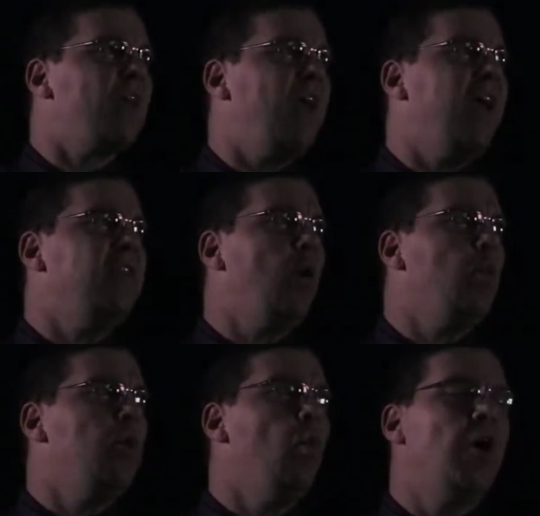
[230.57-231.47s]
and that
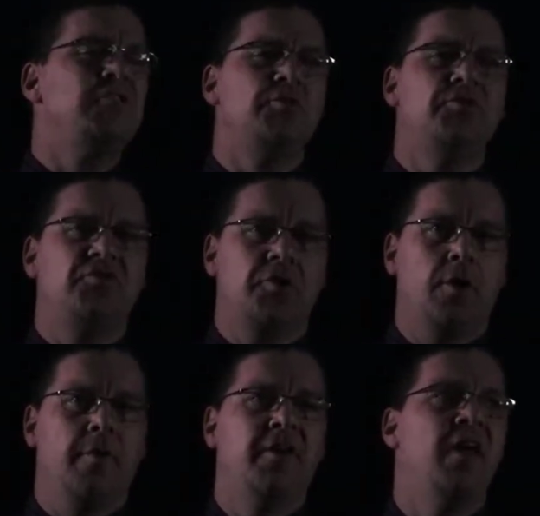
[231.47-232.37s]
we want to
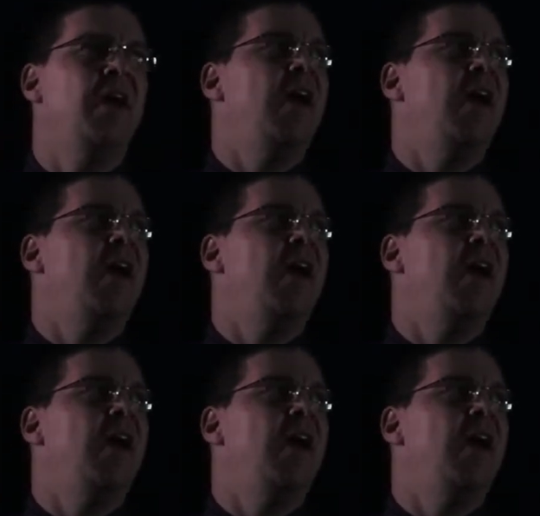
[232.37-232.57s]
determine